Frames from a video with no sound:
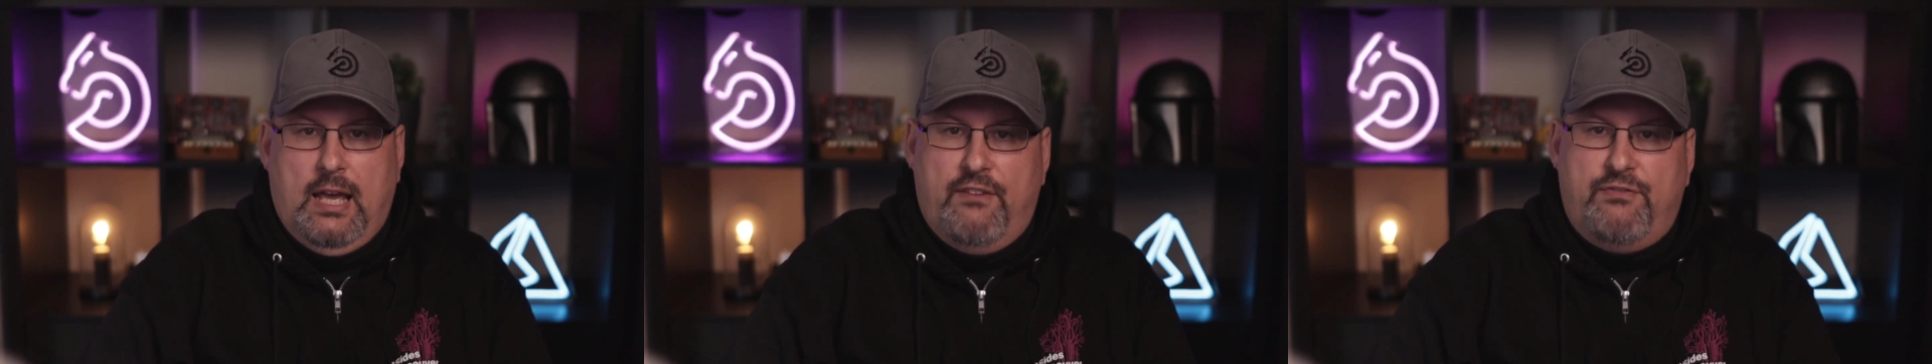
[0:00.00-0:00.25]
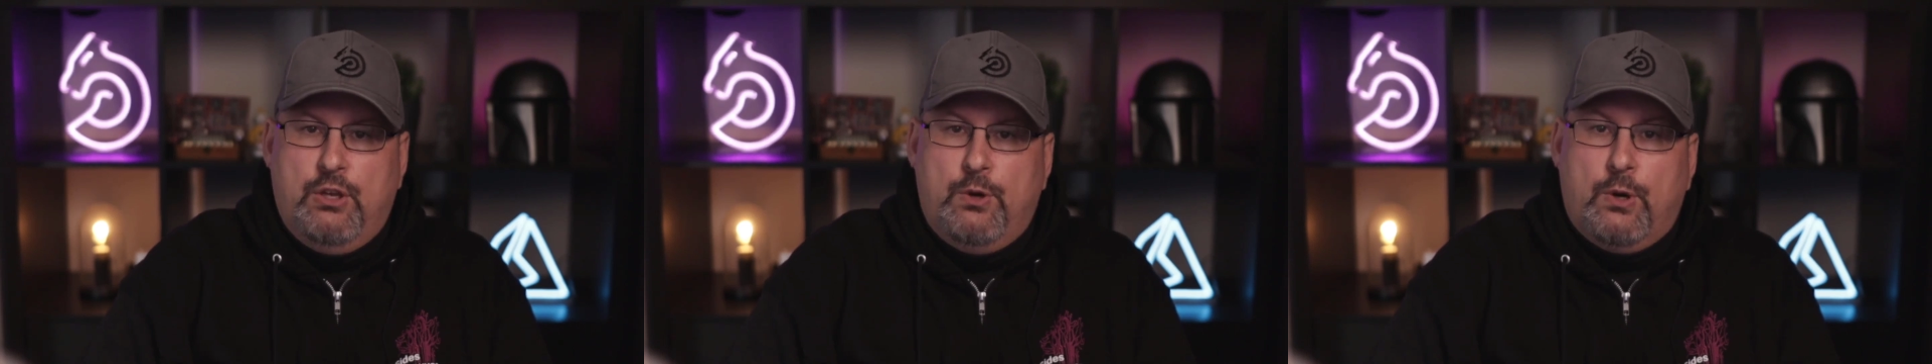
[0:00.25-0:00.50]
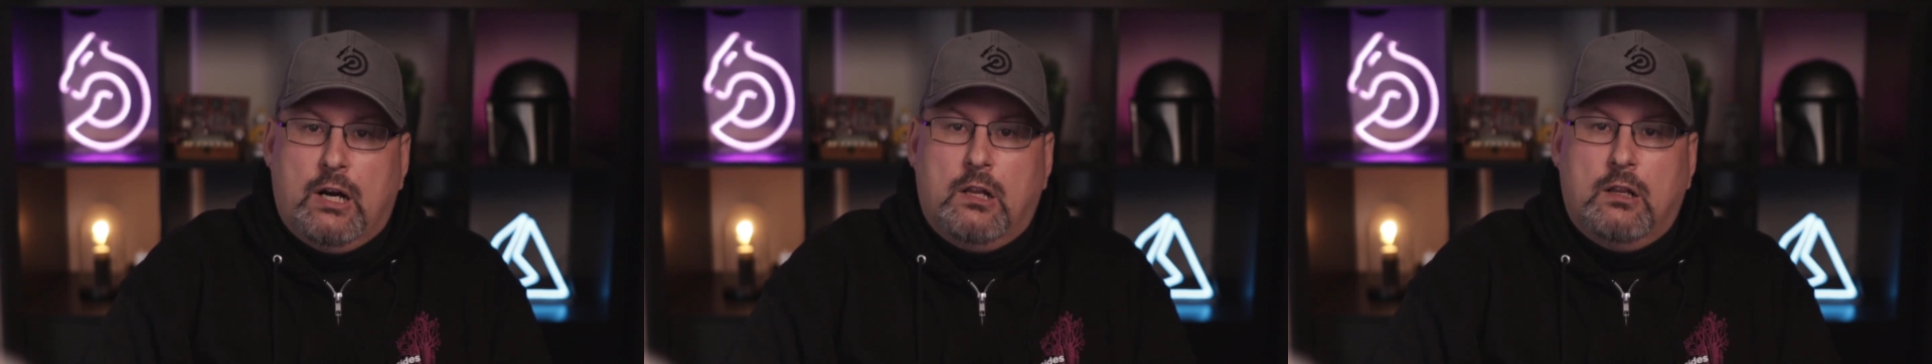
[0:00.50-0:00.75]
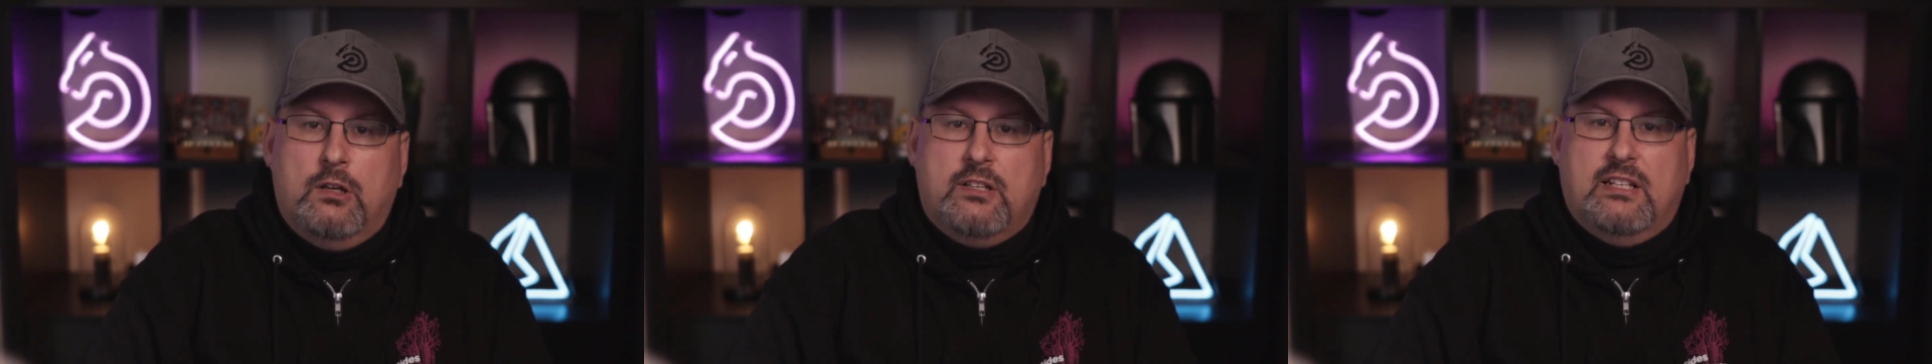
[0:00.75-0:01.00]
If the
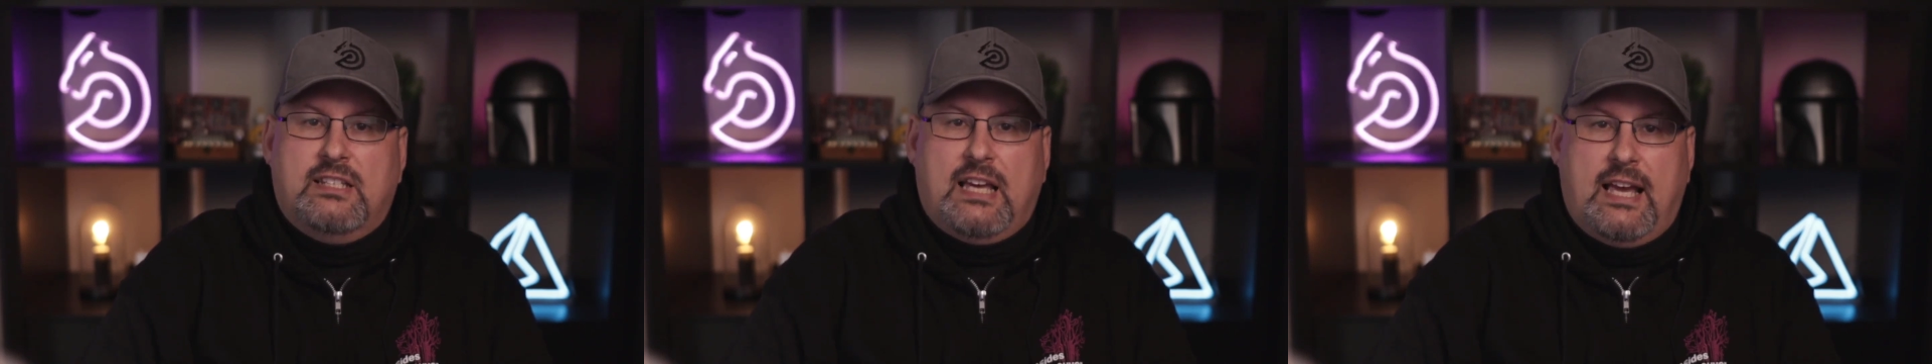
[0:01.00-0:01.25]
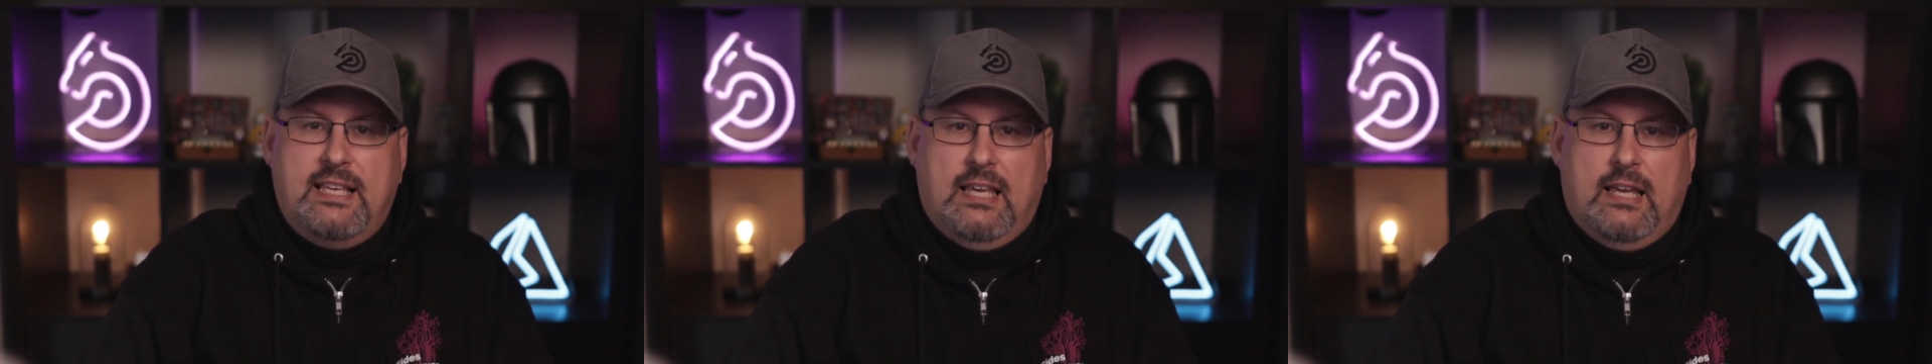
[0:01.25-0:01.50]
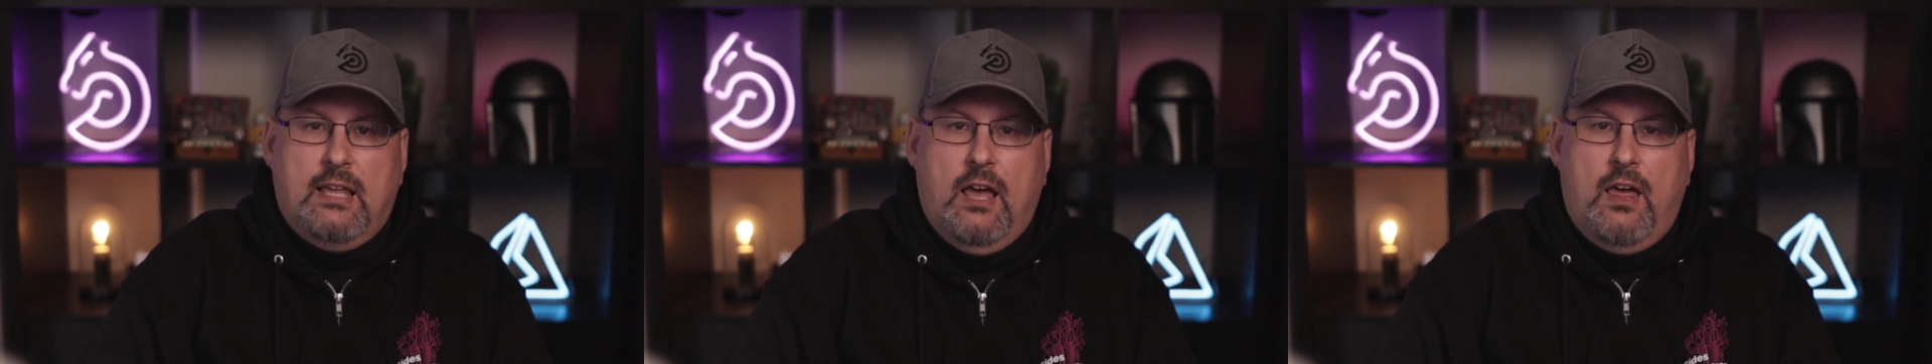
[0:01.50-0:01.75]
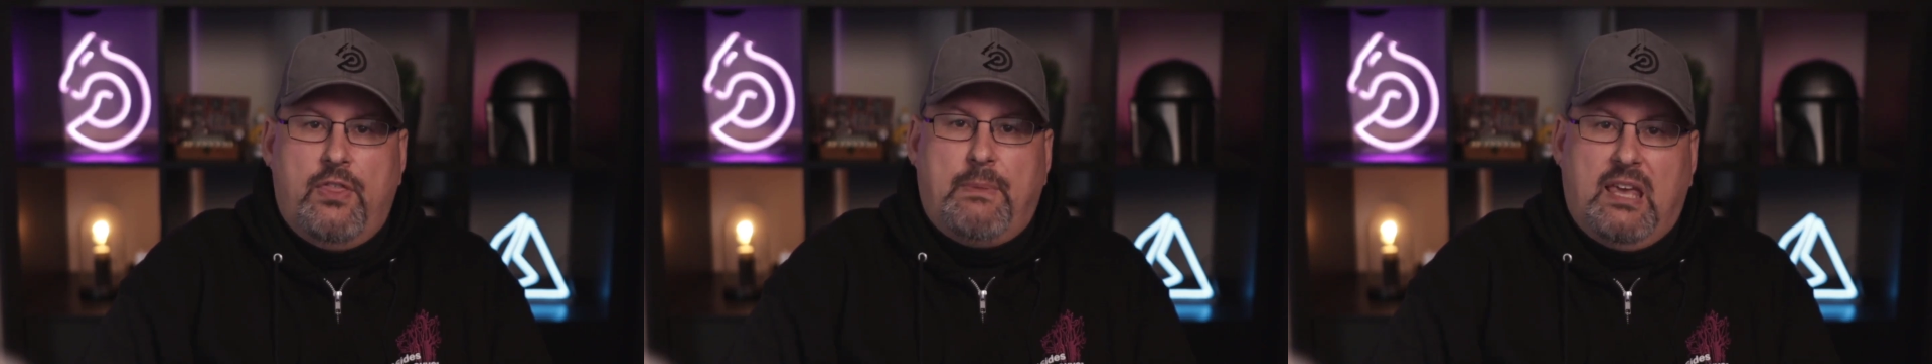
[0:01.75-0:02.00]
URL looks enticing,
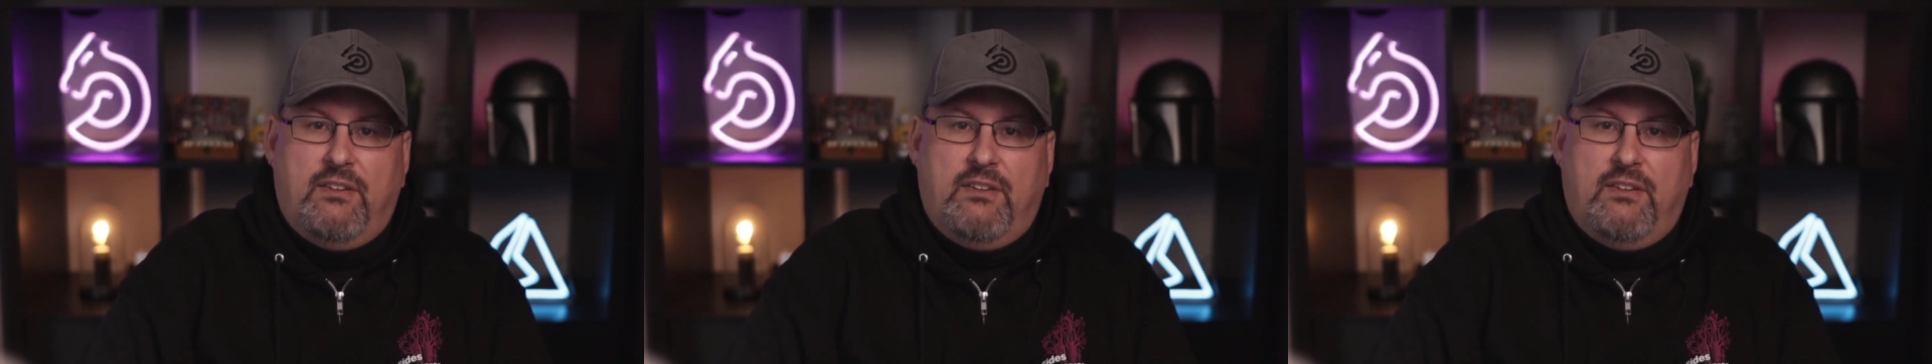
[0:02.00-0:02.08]
they may